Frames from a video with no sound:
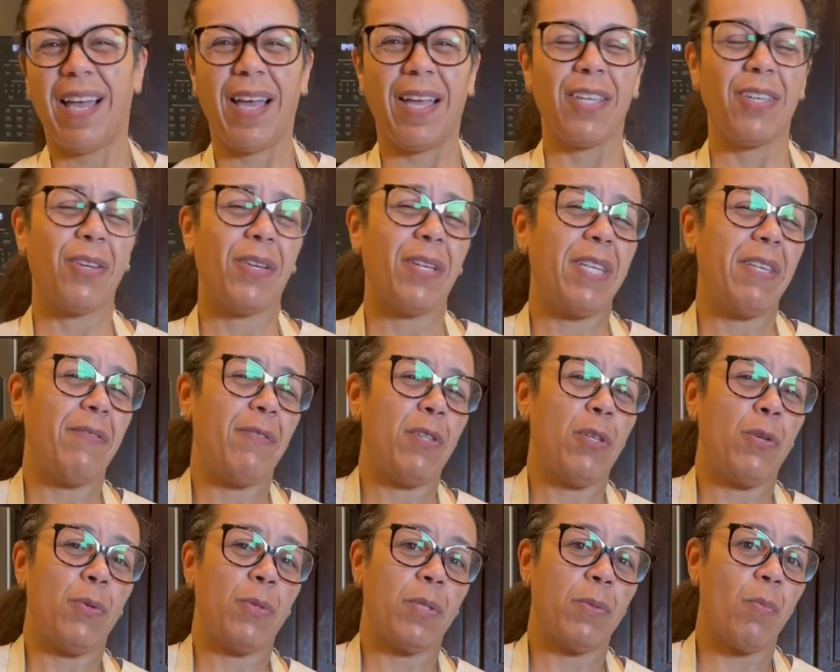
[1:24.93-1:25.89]
You could even
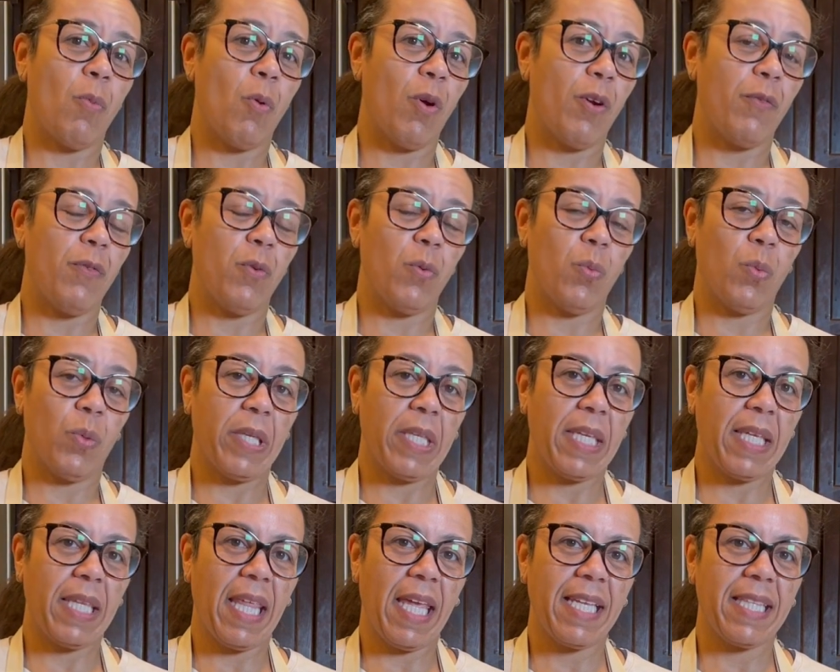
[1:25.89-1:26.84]
use more if you
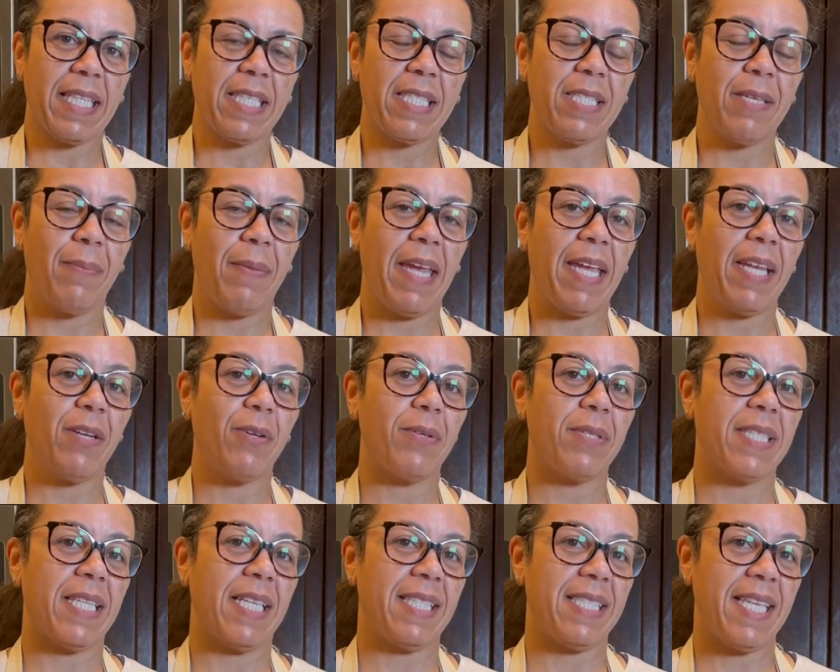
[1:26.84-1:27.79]
really like the
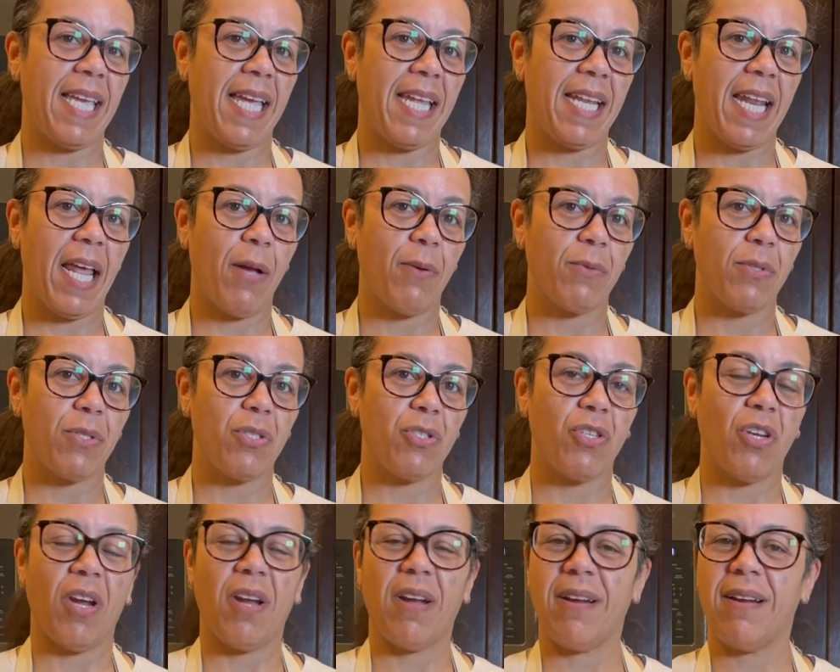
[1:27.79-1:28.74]
tomatoes, a 10-ounce
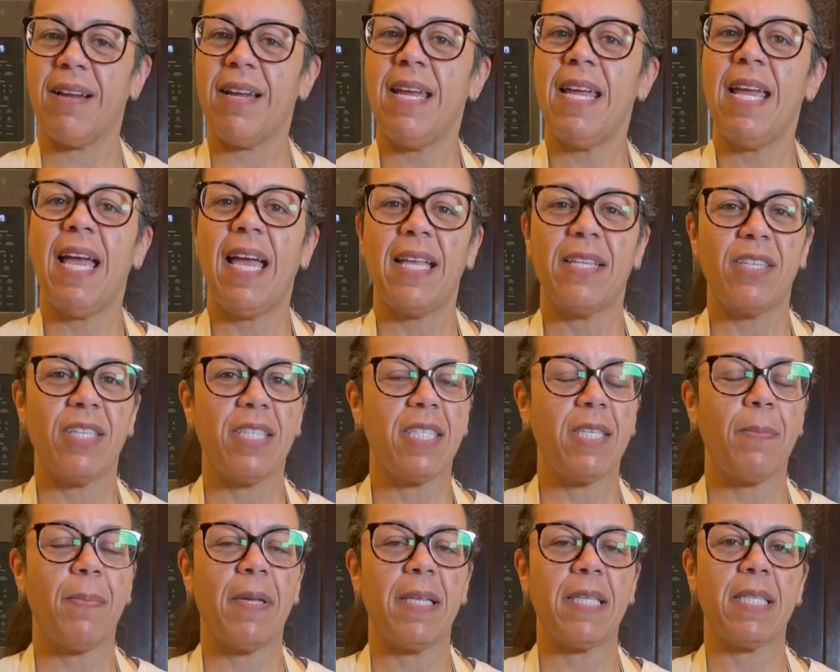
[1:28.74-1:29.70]
jar. Just
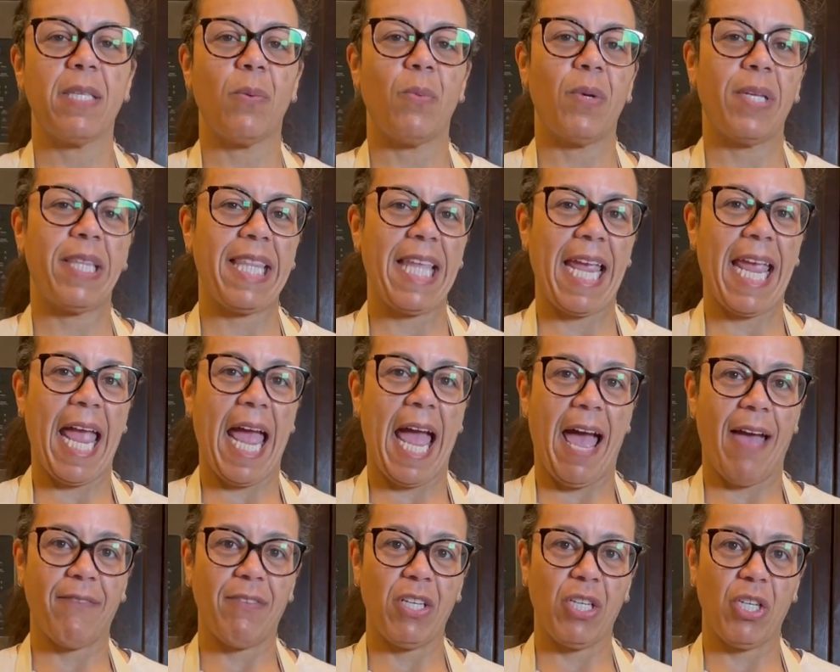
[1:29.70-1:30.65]
depends on what they
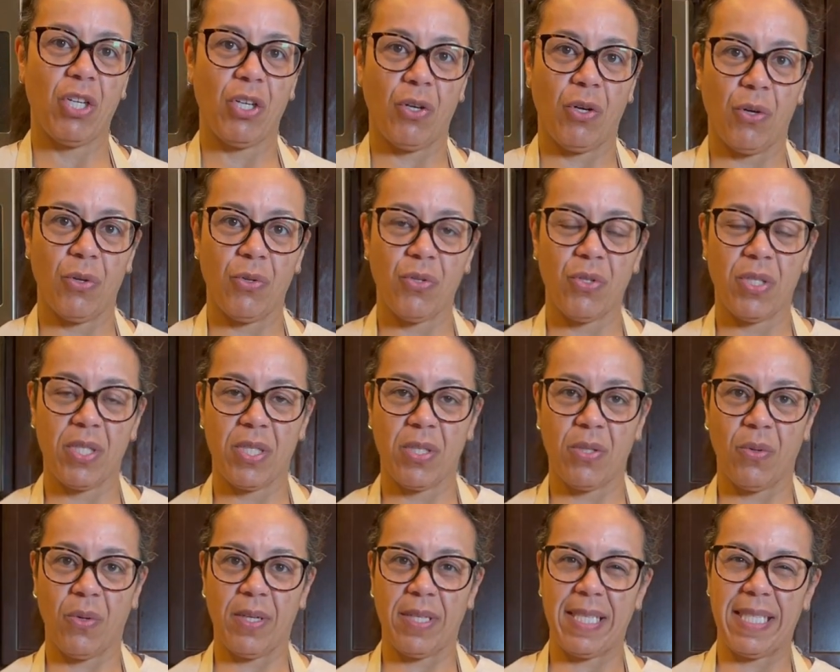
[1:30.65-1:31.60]
have at your grocery
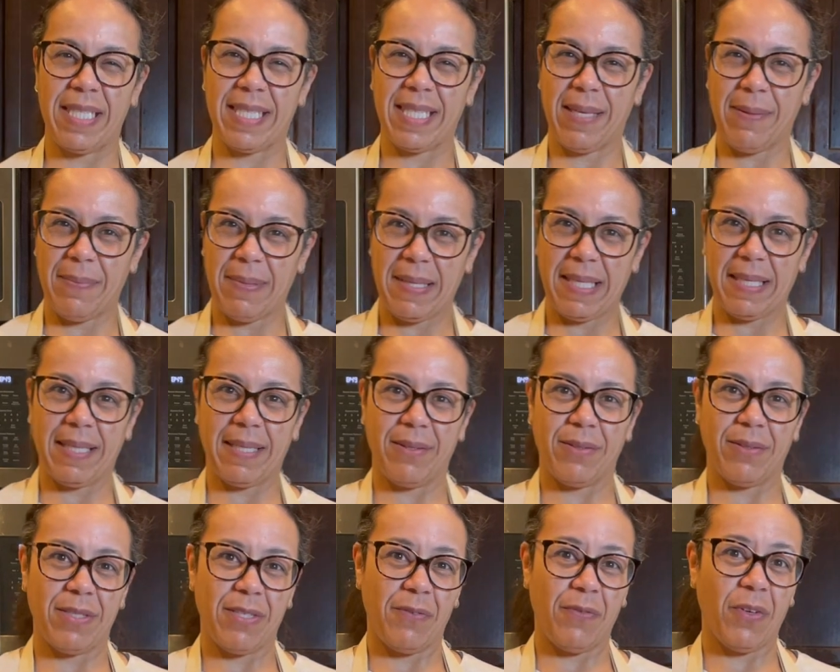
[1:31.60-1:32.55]
store. These can be a
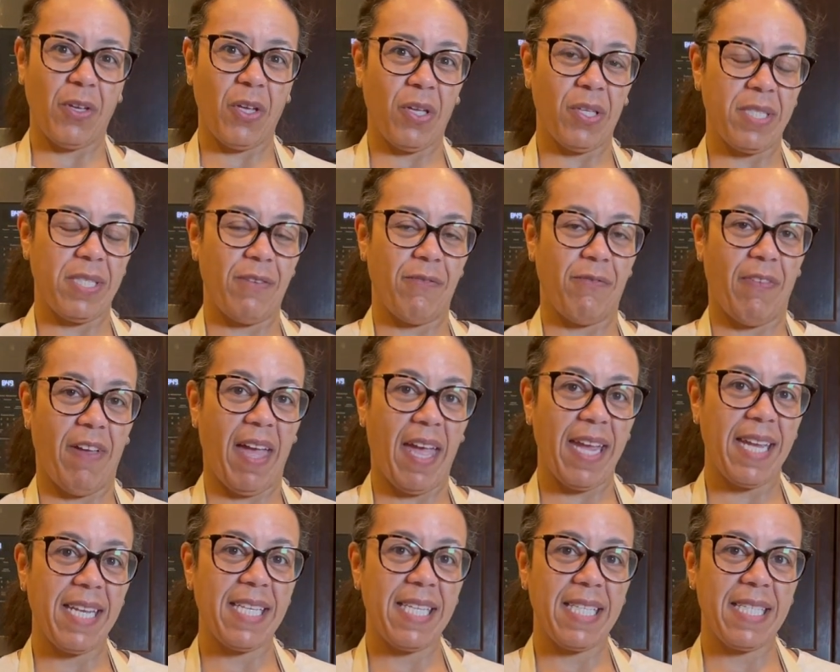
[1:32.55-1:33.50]
little difficult to
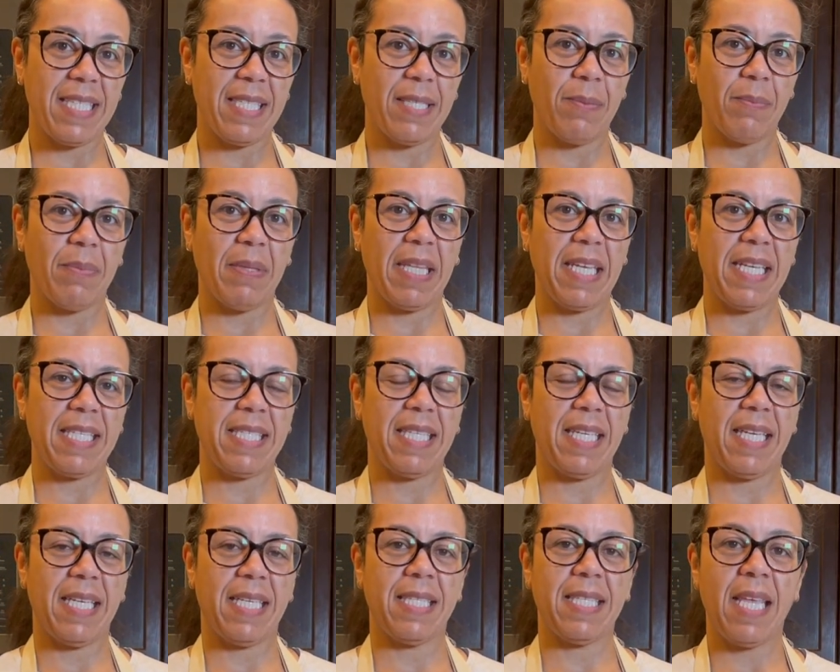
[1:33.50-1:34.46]
find in some
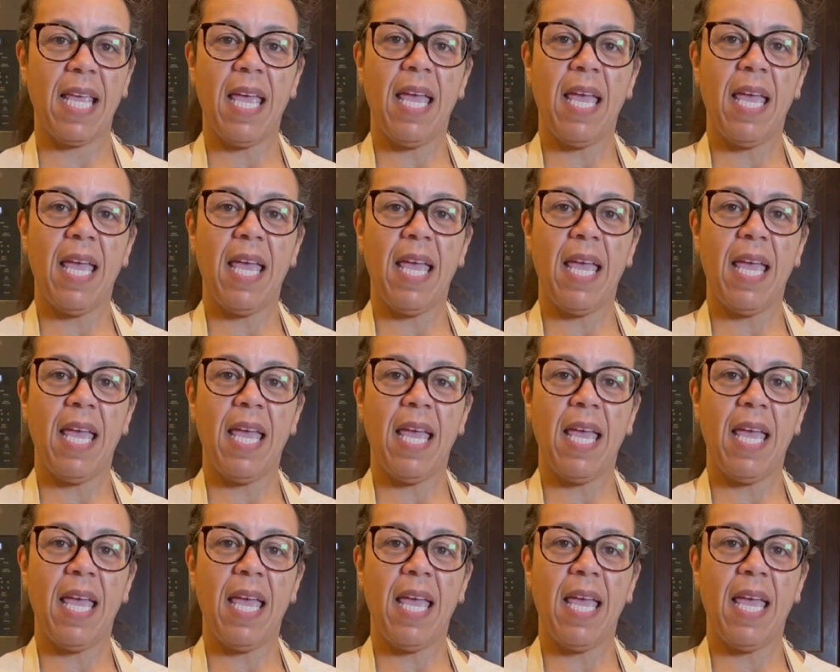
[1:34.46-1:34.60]
places.